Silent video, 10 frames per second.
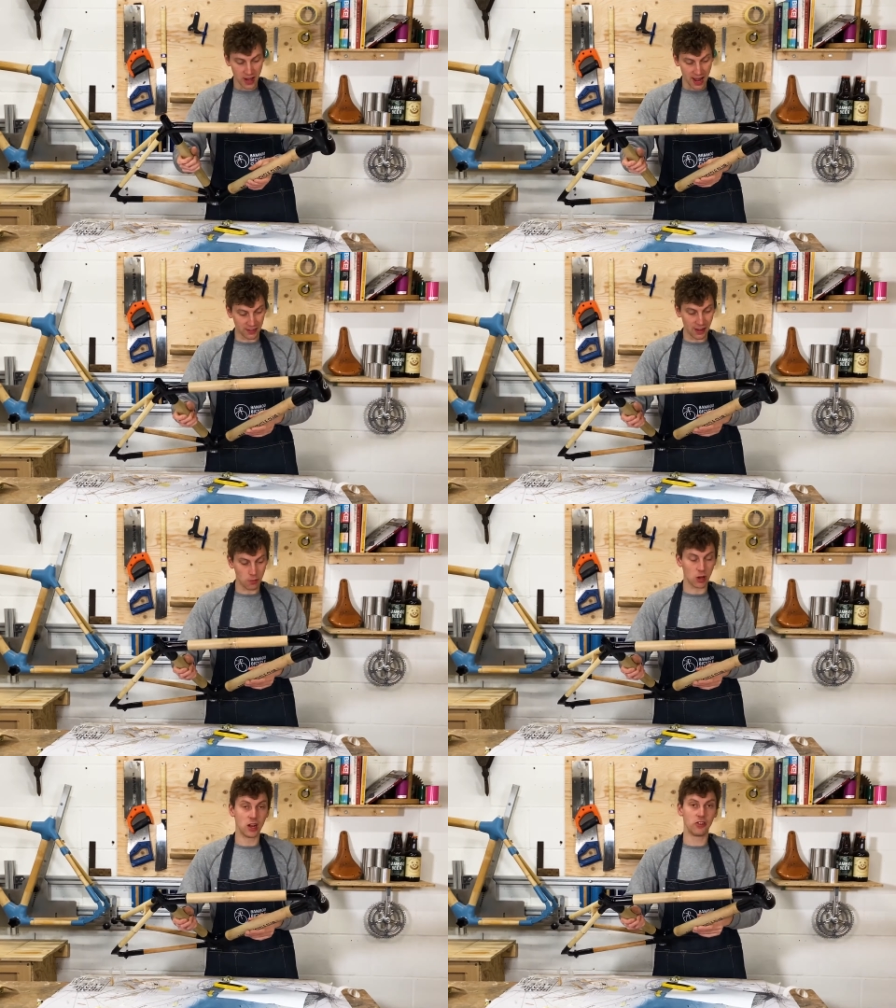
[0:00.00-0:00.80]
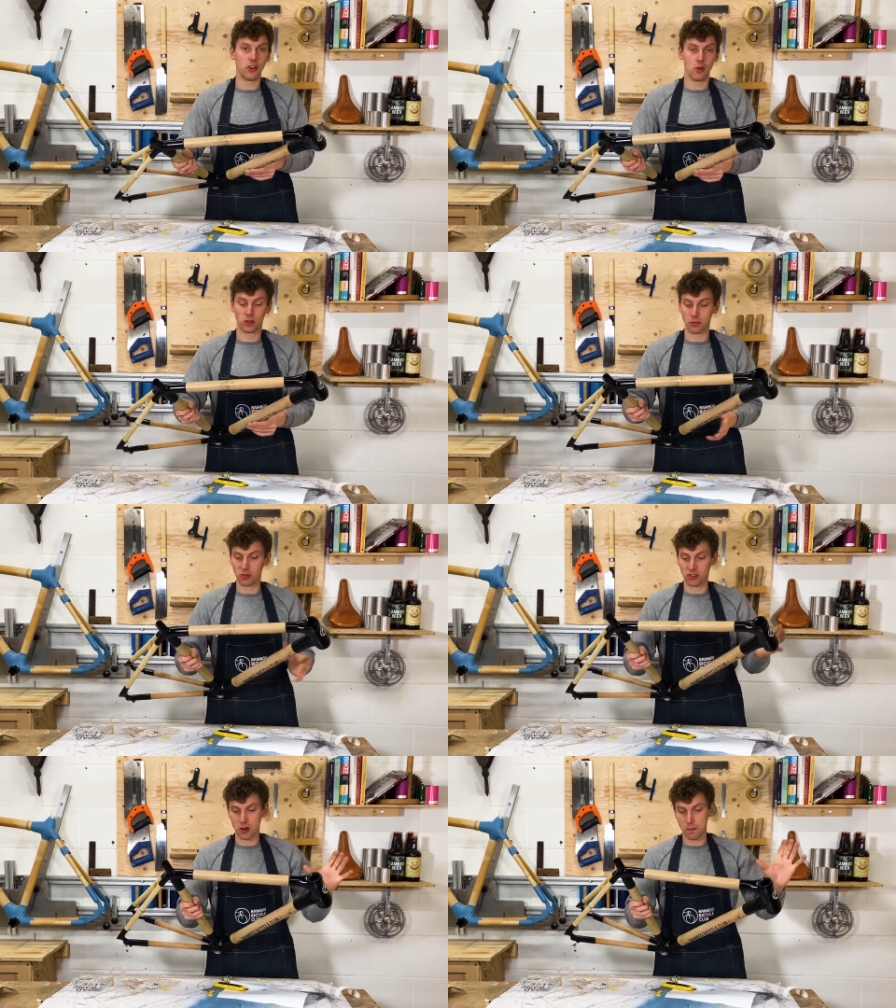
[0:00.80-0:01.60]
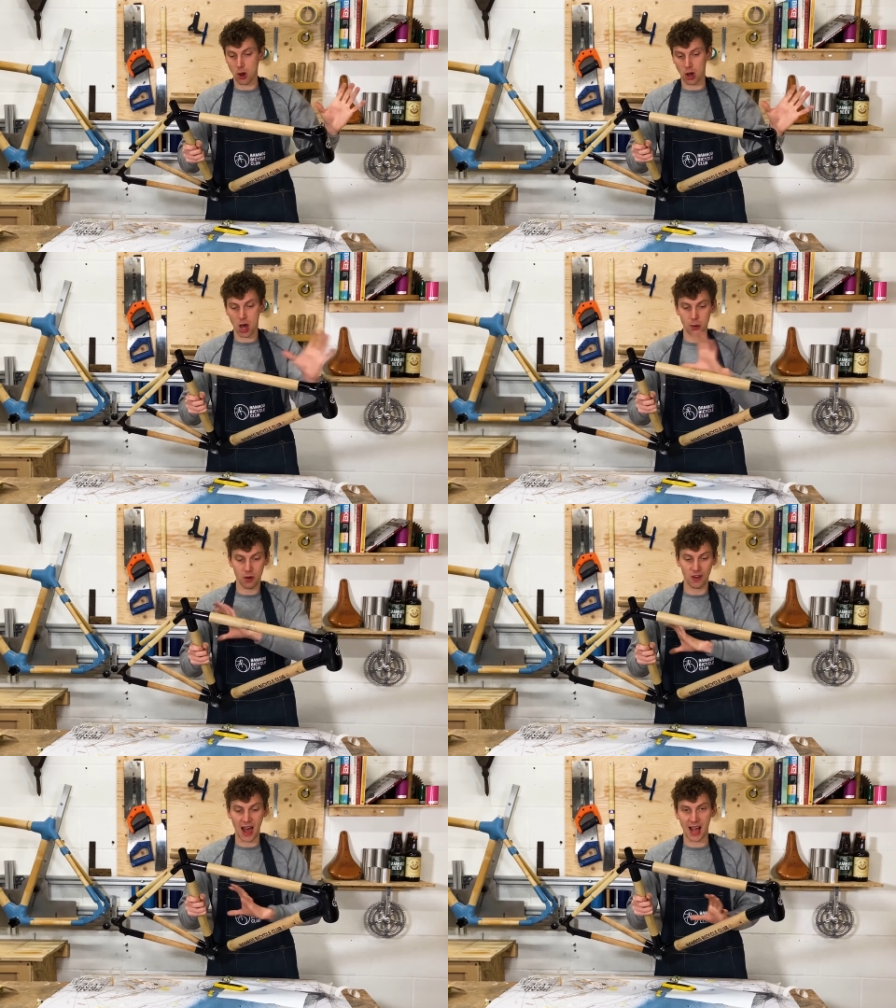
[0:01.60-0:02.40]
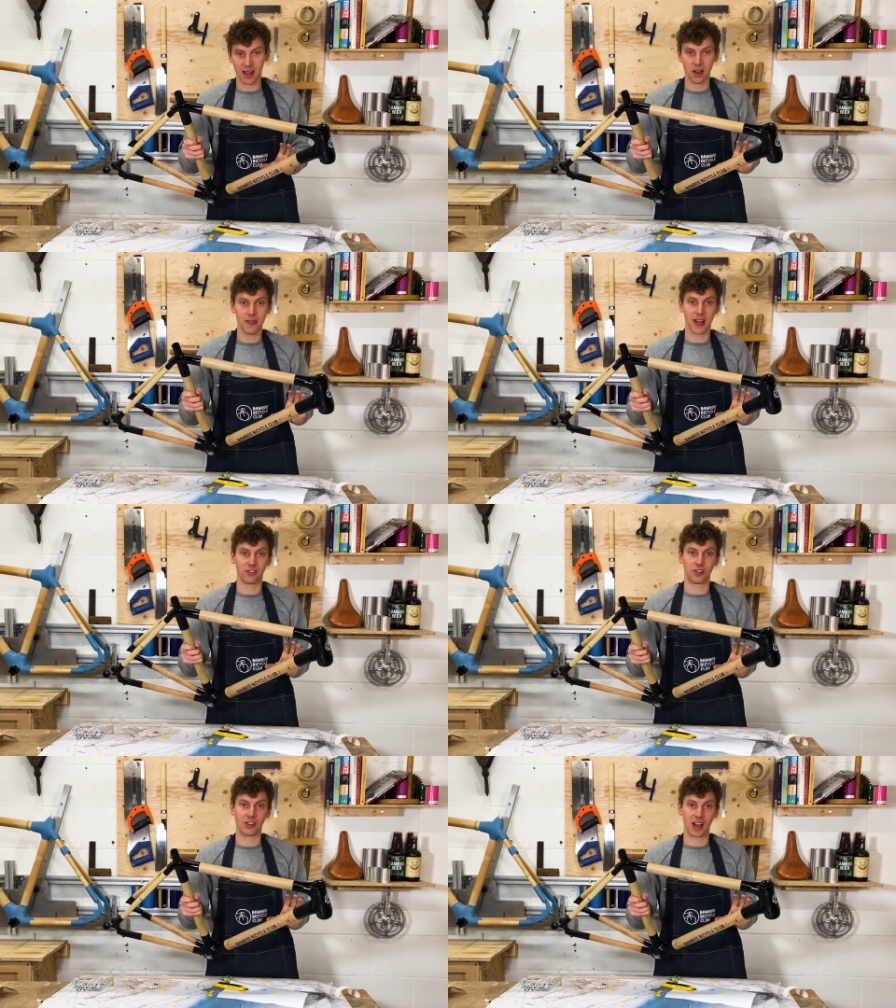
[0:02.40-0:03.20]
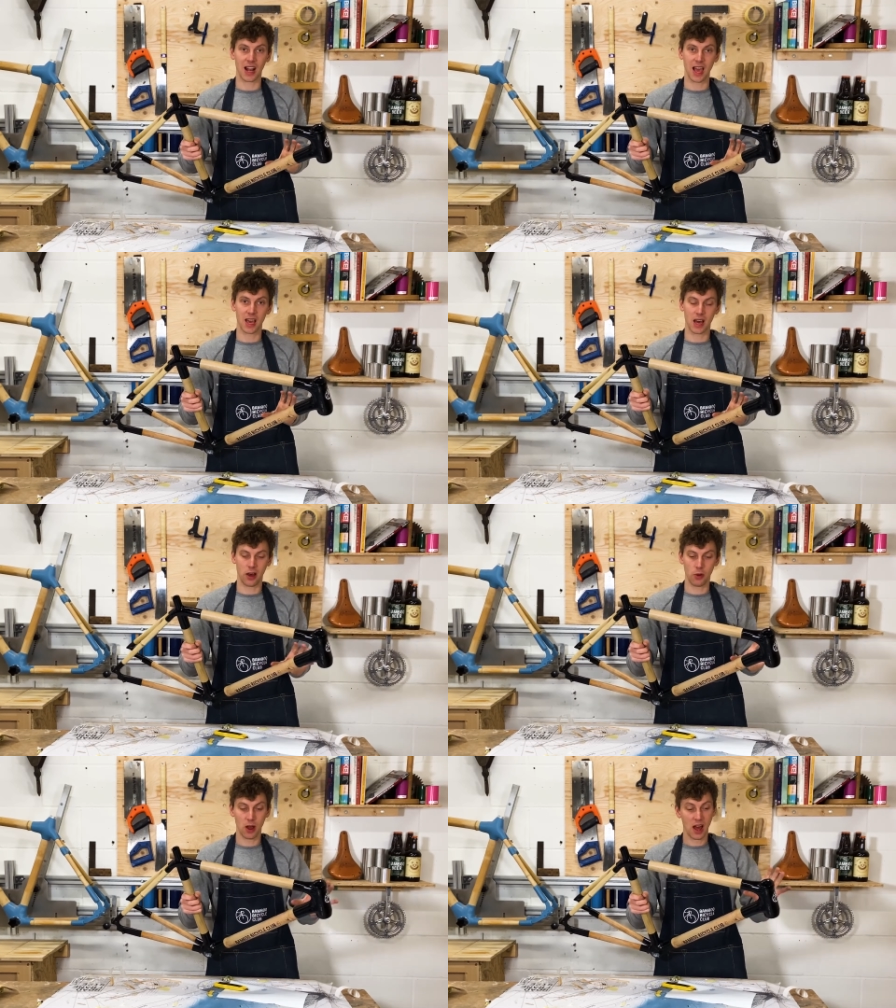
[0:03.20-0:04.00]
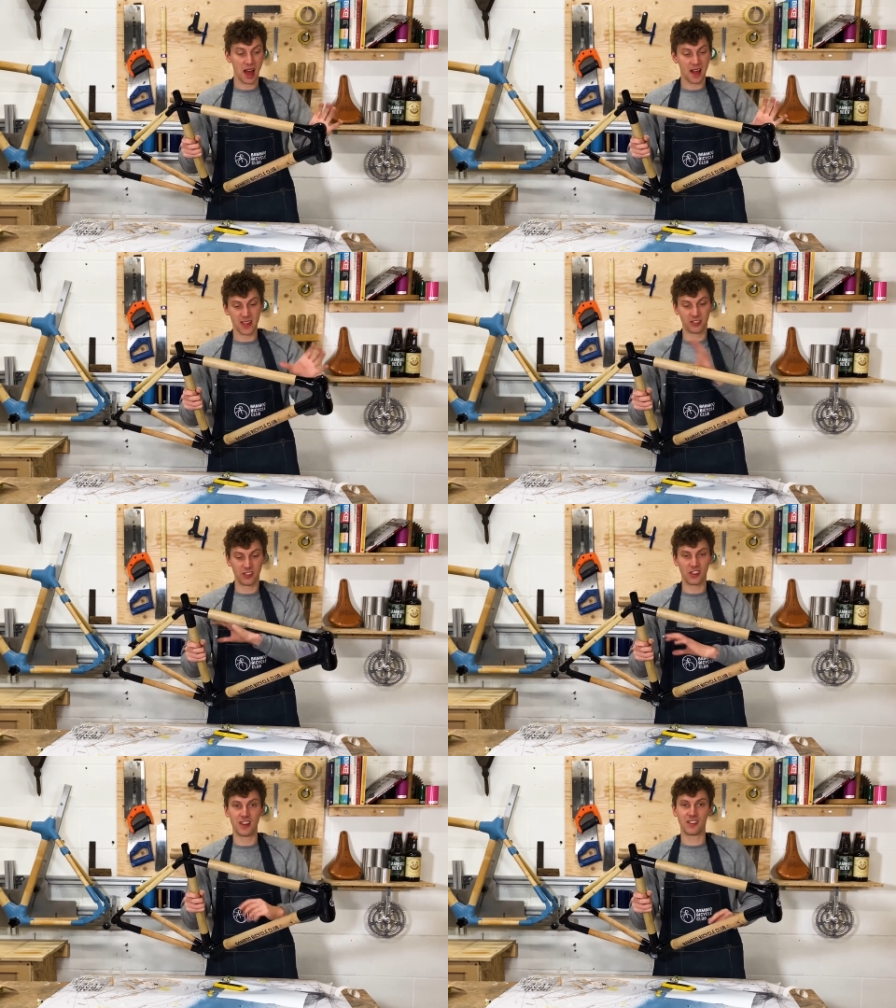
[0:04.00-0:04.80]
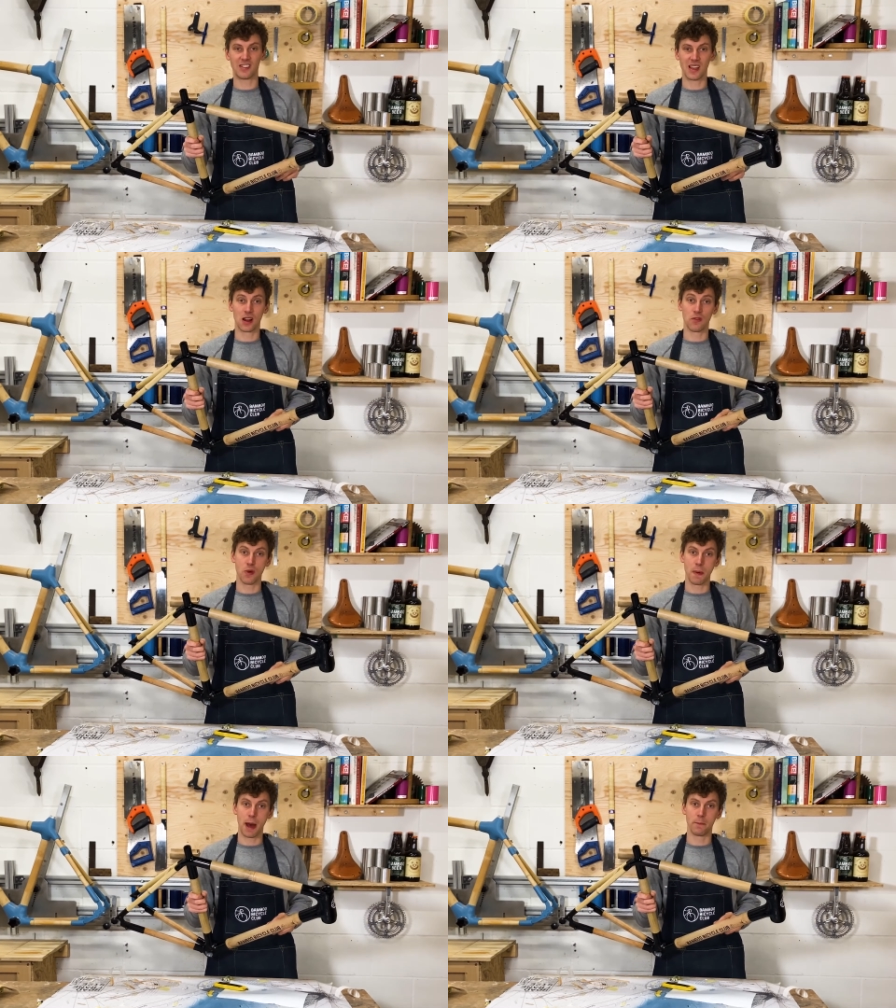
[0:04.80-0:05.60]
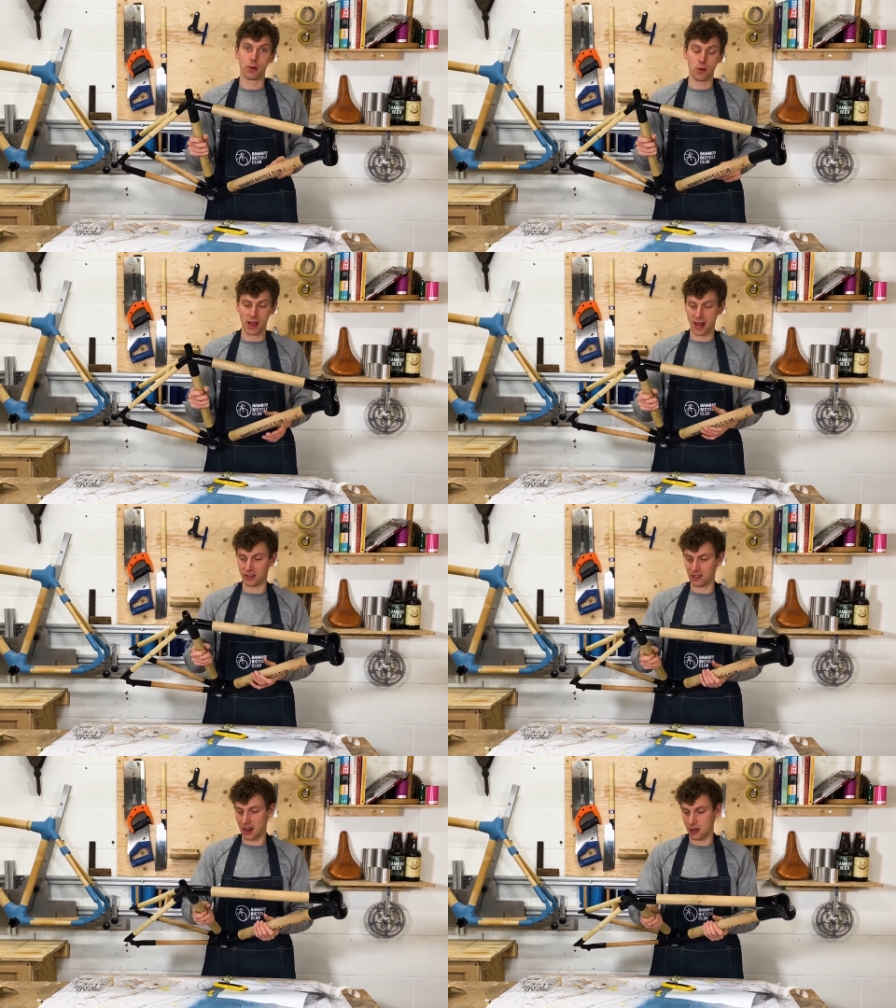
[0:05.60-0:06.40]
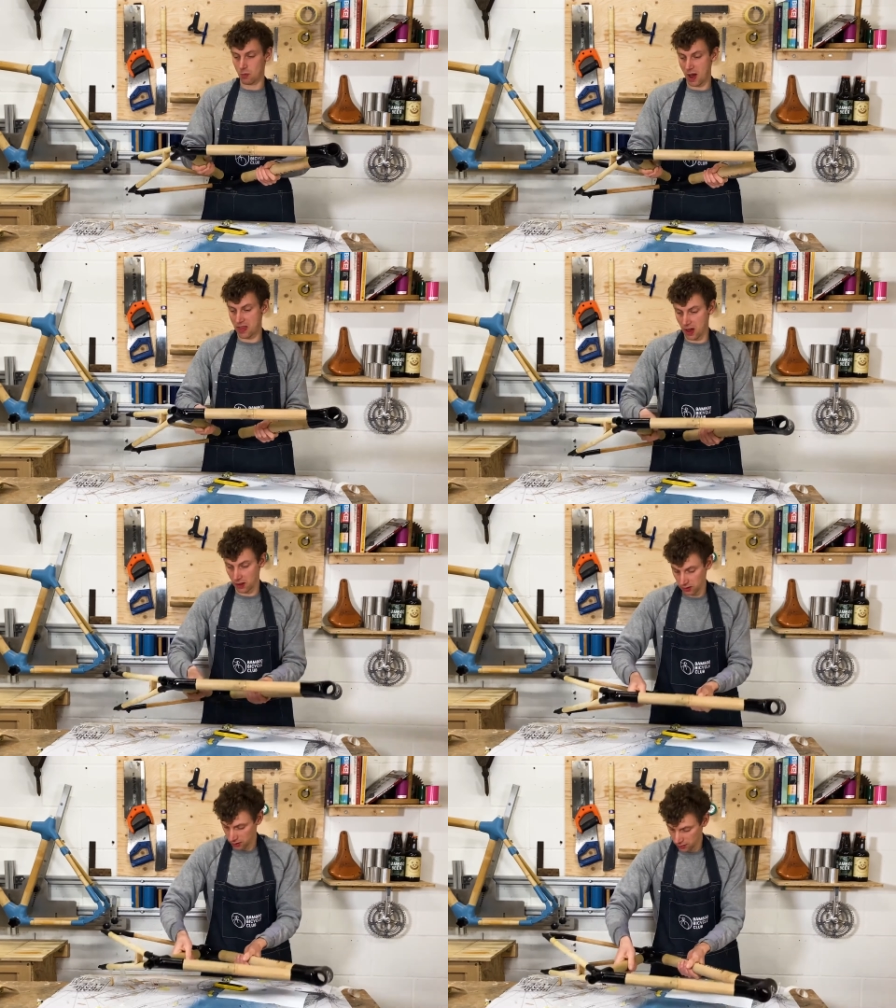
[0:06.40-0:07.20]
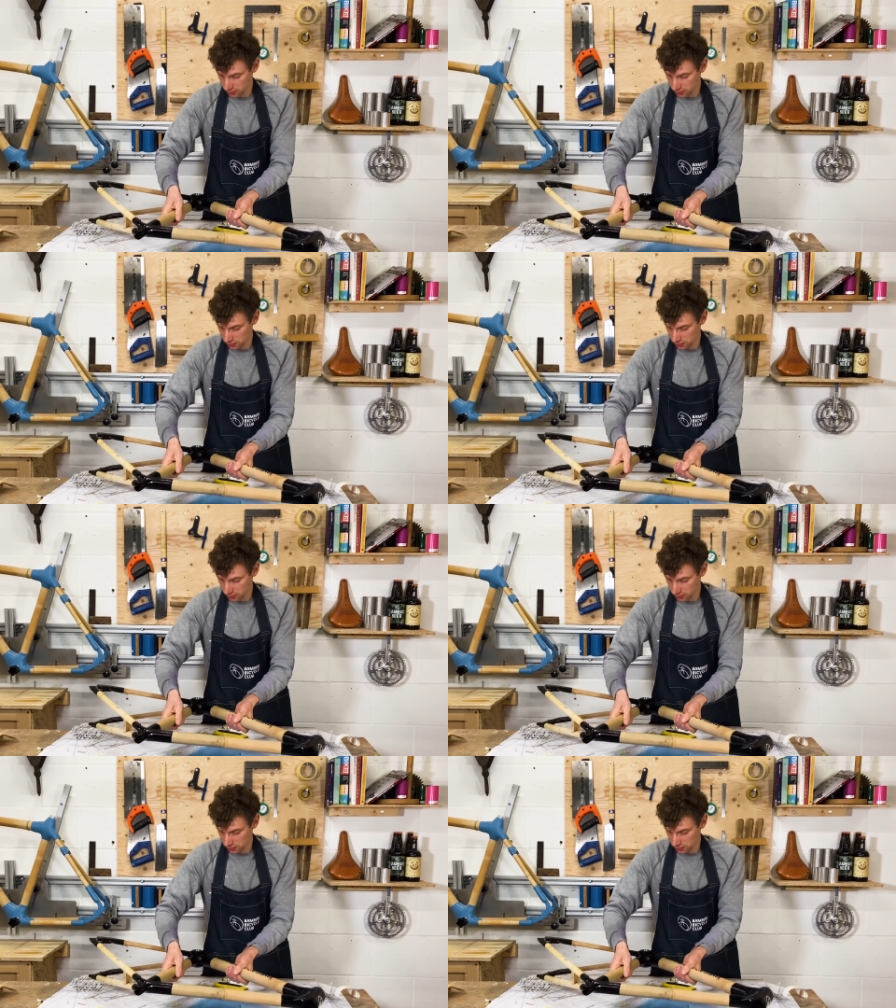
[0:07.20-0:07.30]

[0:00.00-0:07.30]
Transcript: So the next step we're going to do is I'm just going to put a coat of lacquer, and that's just a clear coat, and that's just going to seal off the bamboo against any weather.